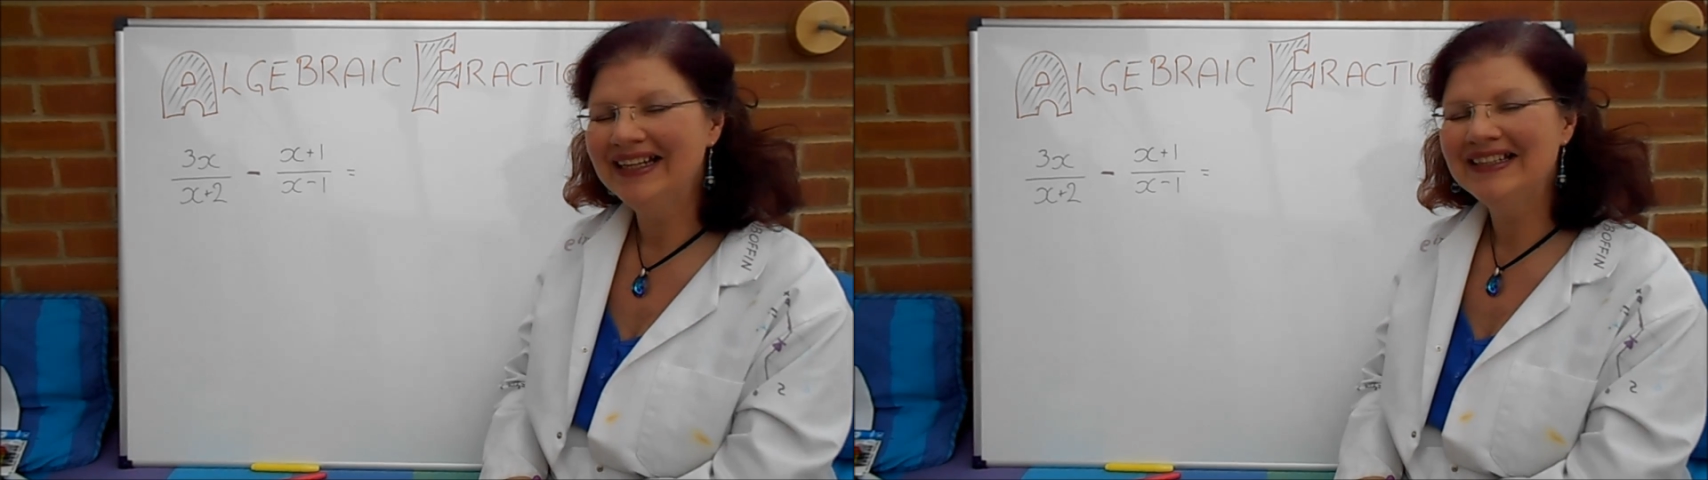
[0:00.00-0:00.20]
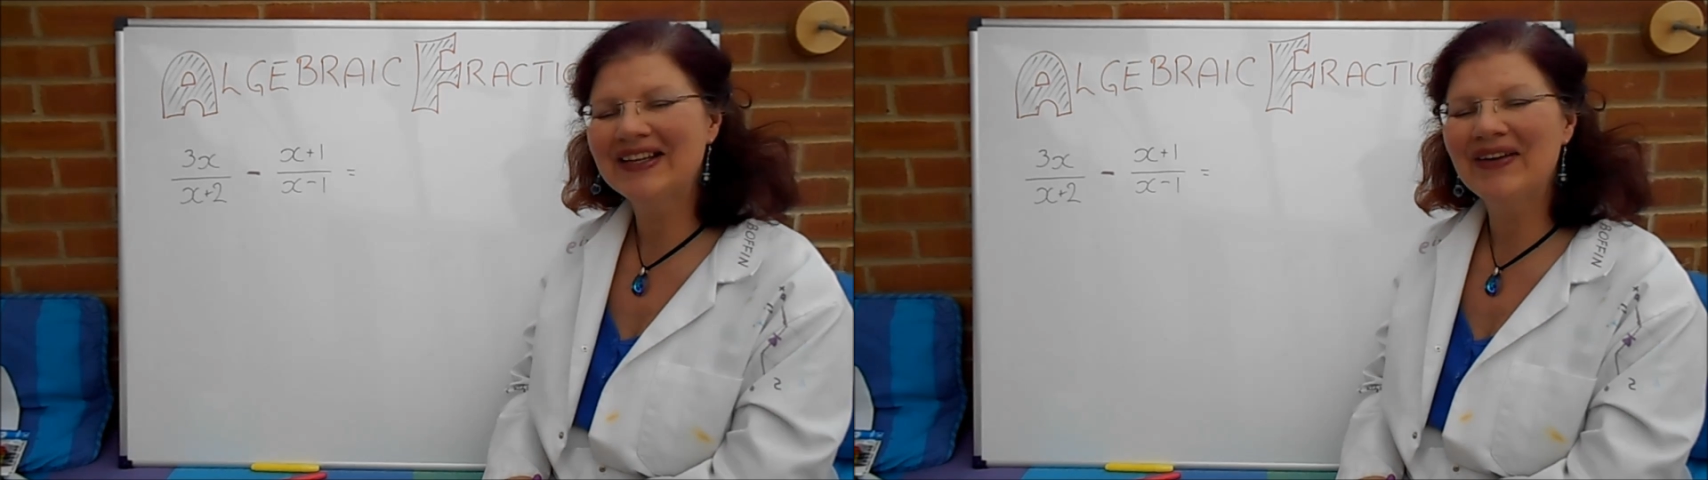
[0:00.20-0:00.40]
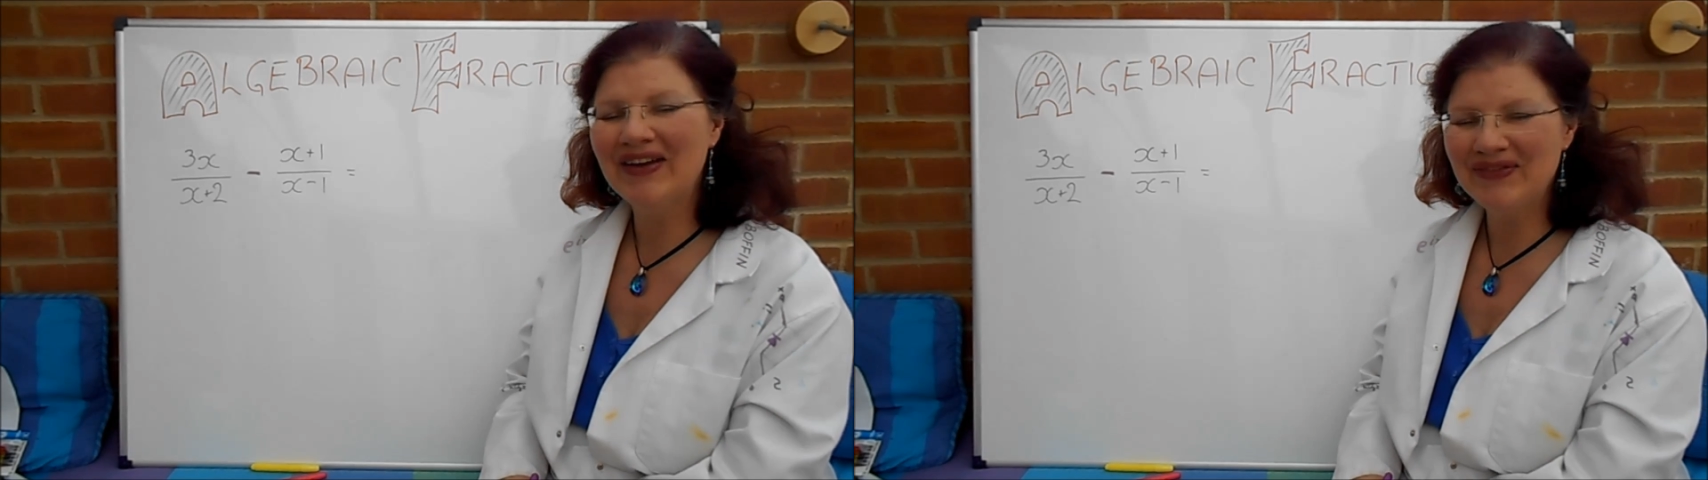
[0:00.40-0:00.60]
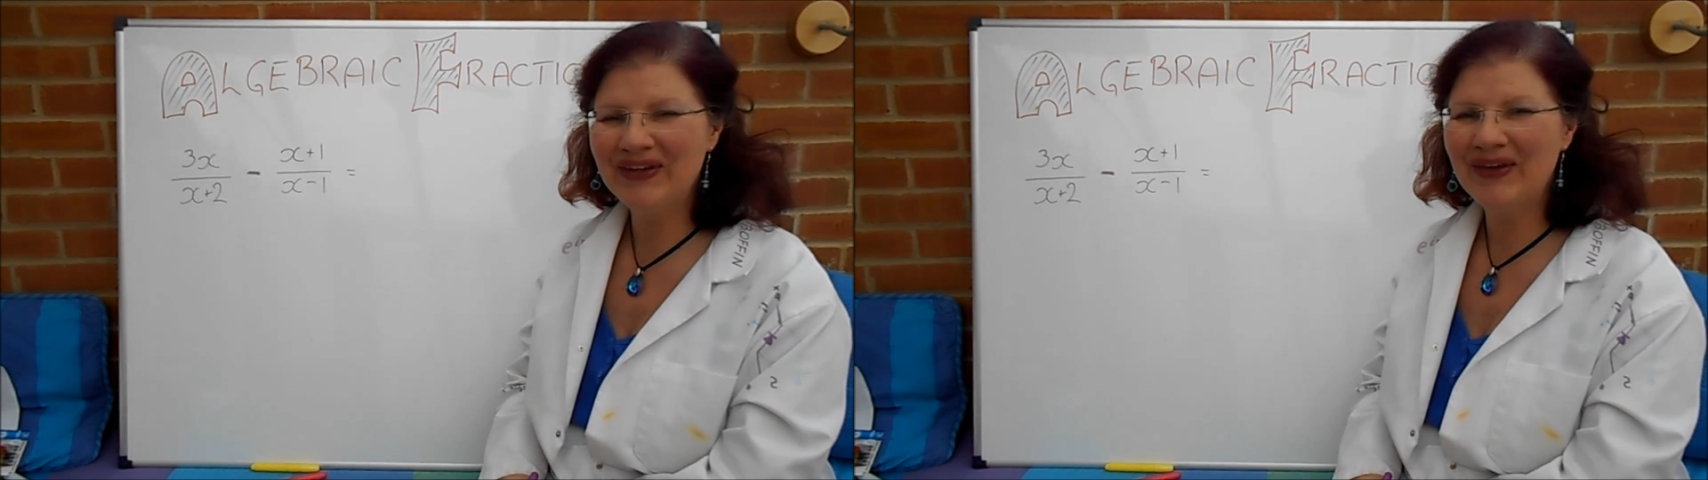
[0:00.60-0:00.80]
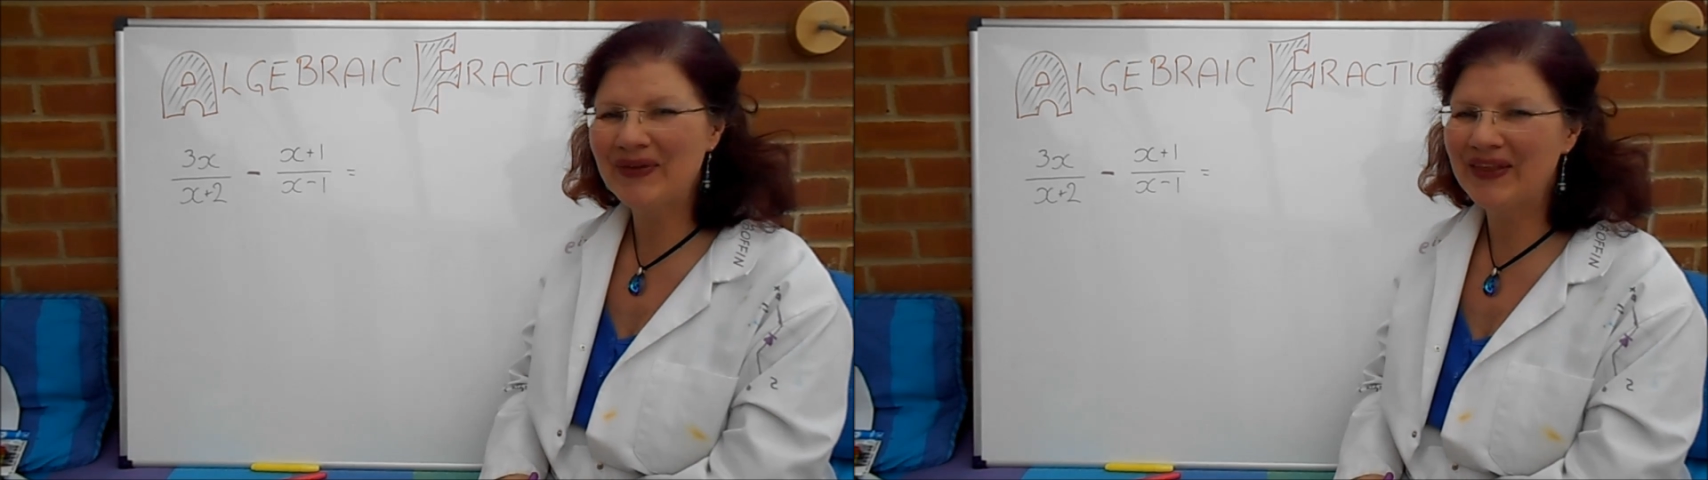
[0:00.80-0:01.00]
So have a
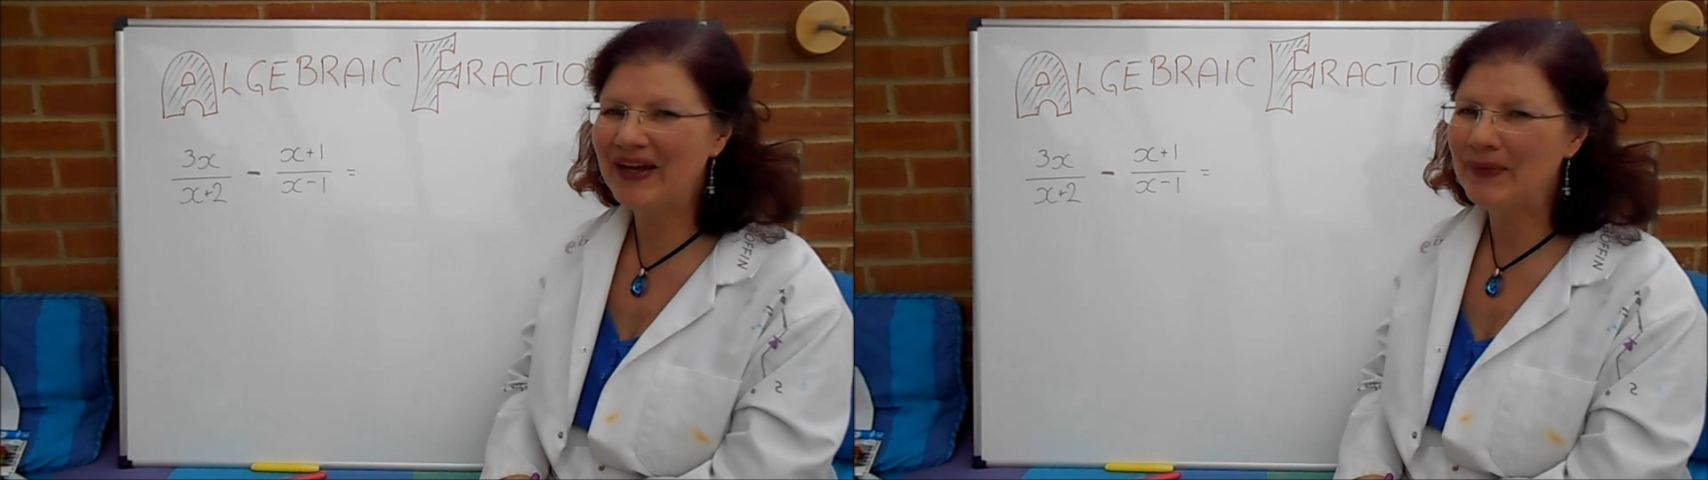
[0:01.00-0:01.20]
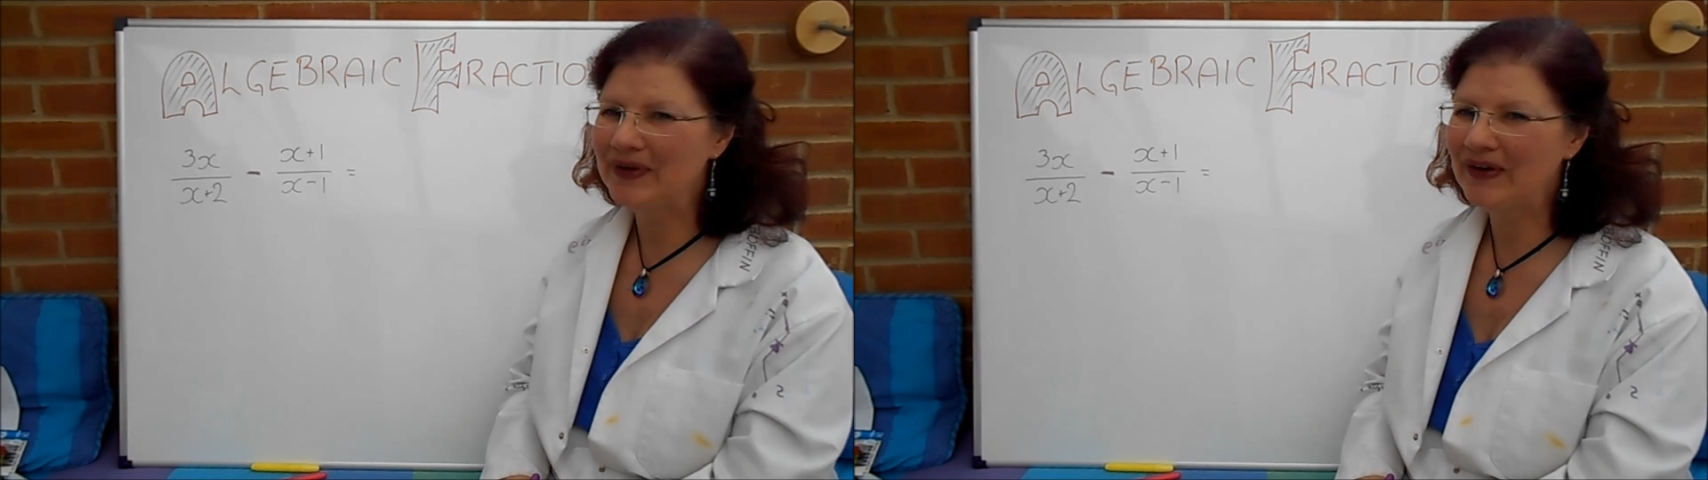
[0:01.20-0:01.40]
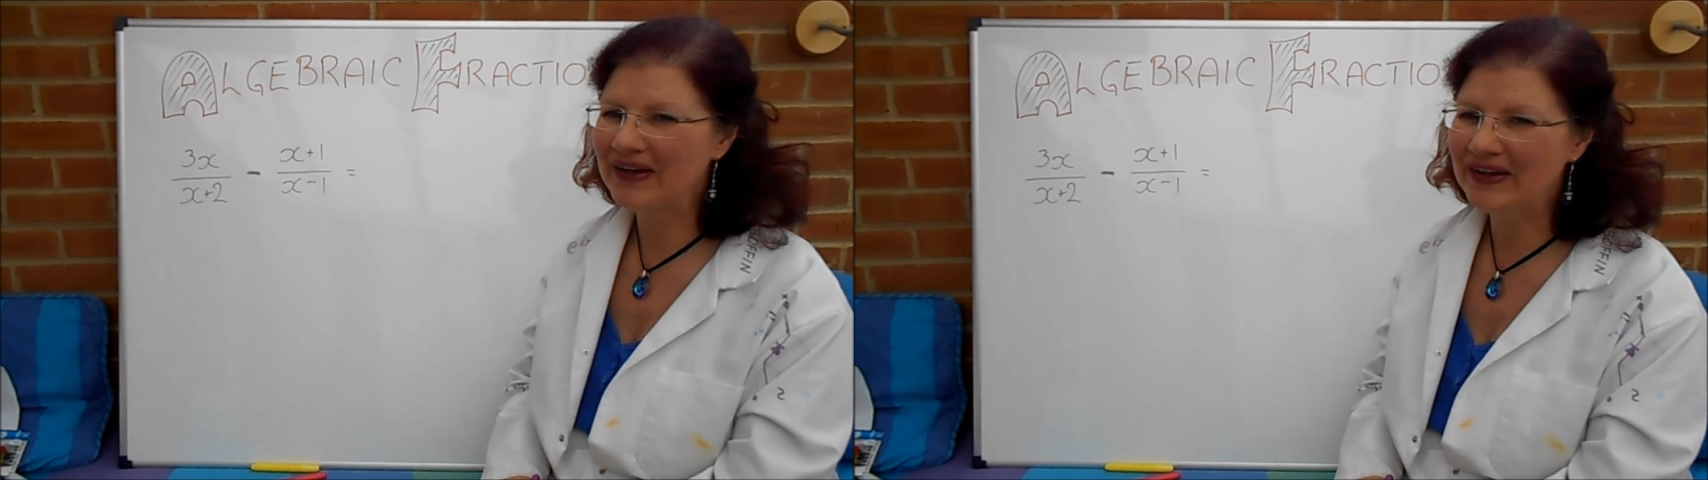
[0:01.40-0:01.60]
go with that and we'll